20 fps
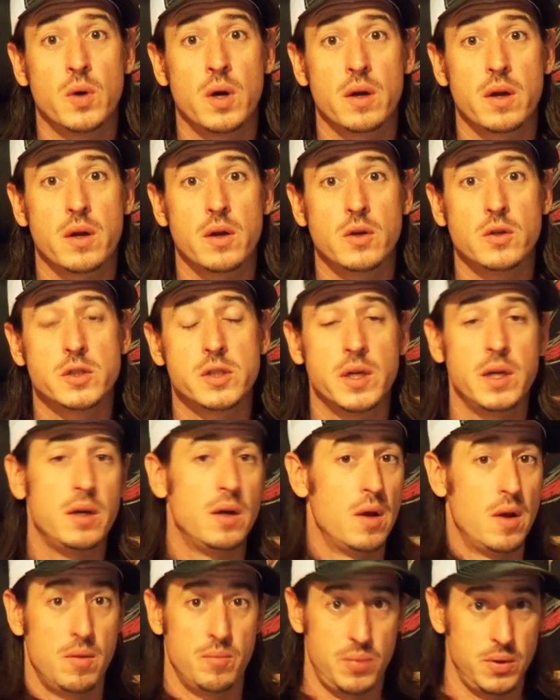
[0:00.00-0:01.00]
while you're using
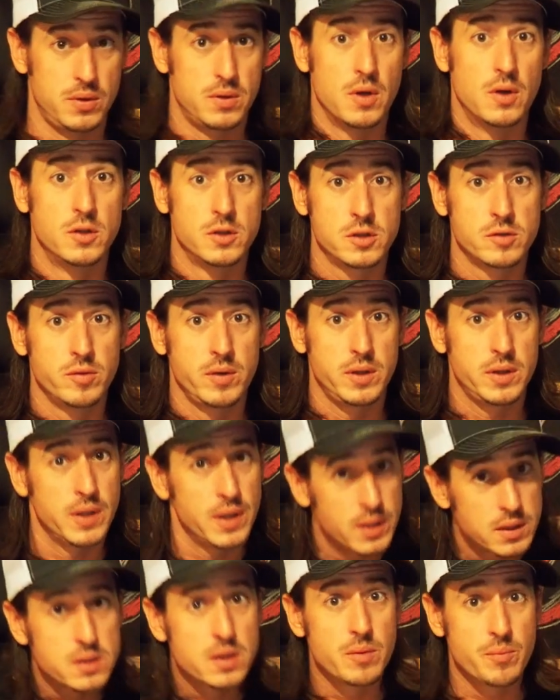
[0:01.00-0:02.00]
it, but those 3
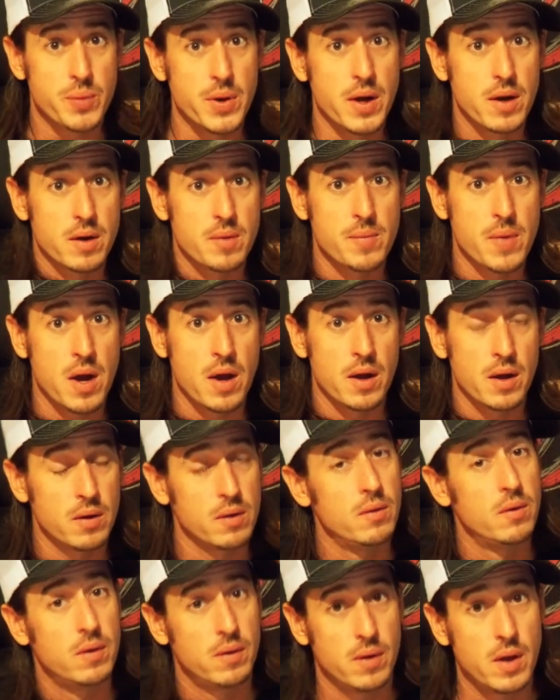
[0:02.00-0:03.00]
things compared to
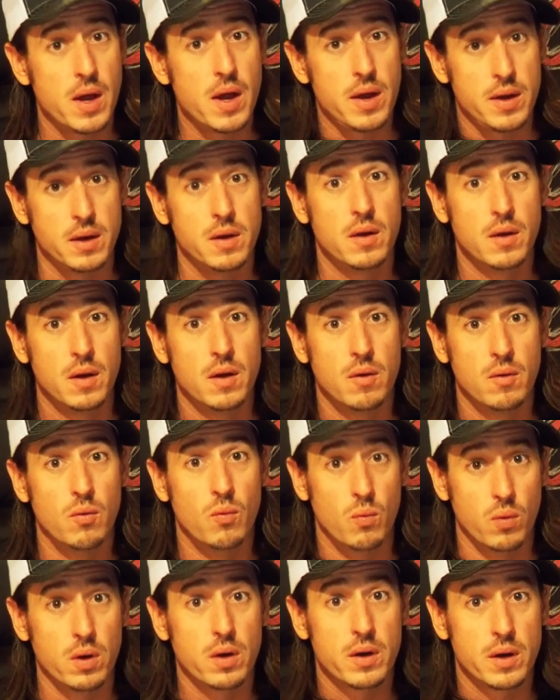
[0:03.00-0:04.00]
mono, hey,
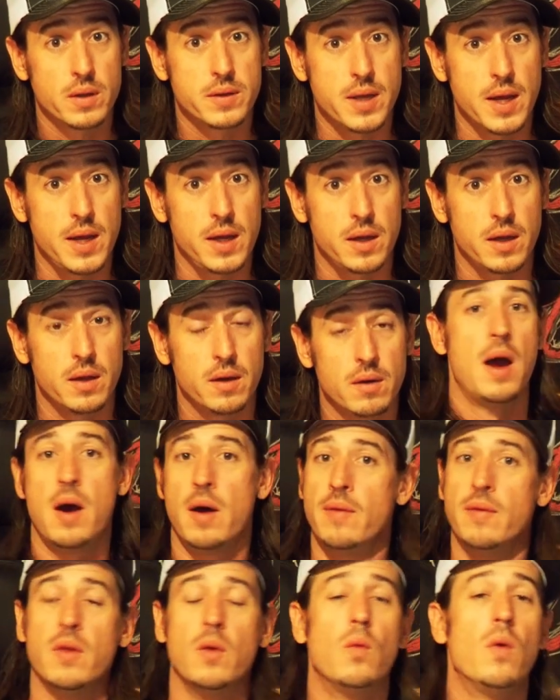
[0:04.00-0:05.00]
we're gonna take it.
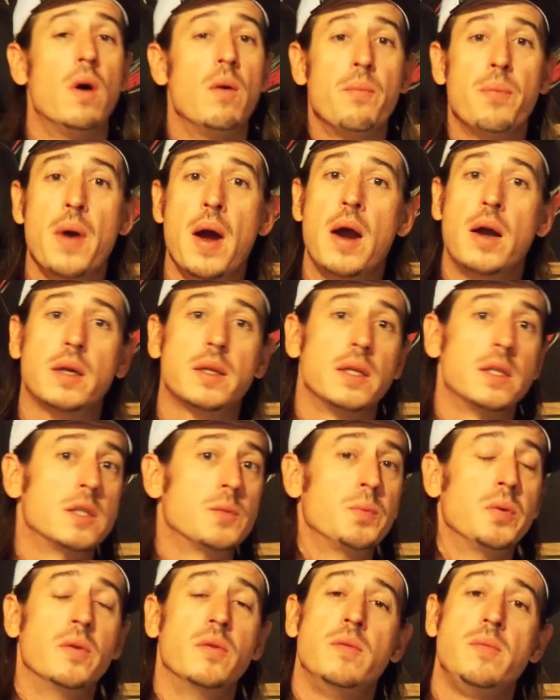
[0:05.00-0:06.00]
However, the one product that
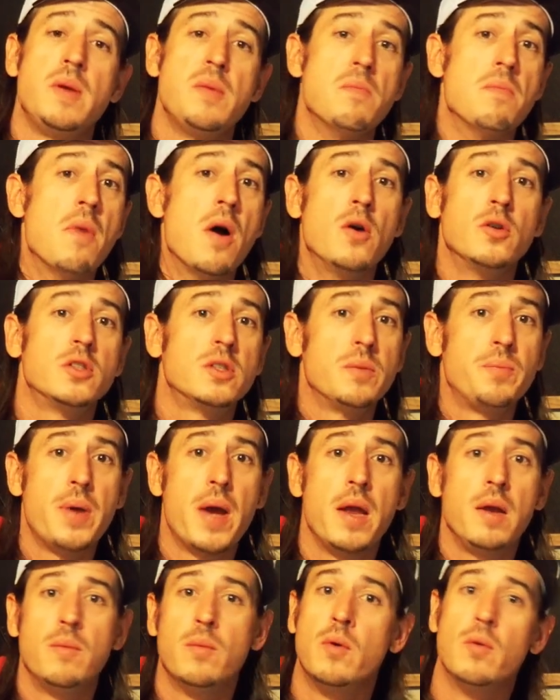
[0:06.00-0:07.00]
has proven to be most
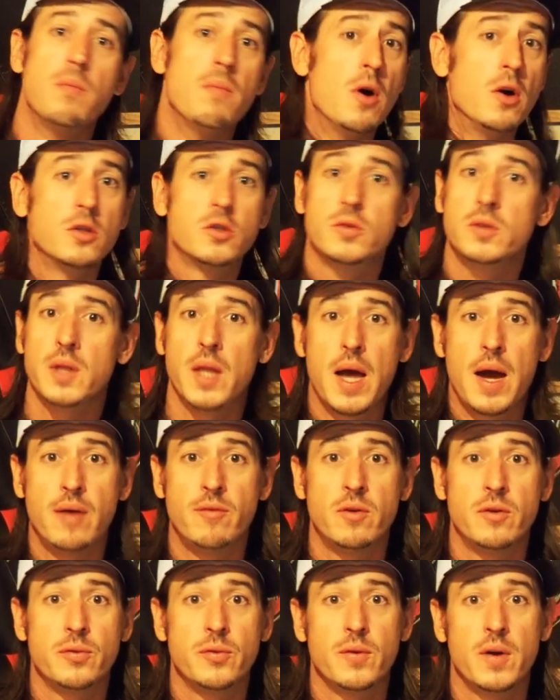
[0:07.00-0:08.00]
dependable and most
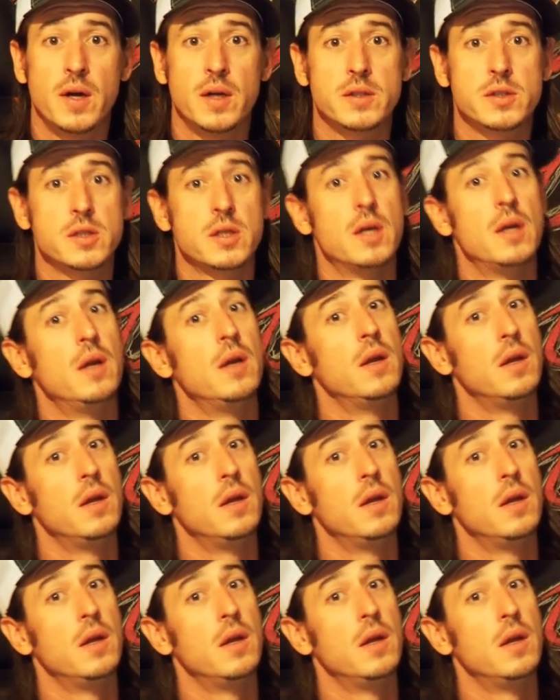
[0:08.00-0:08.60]
reliable for us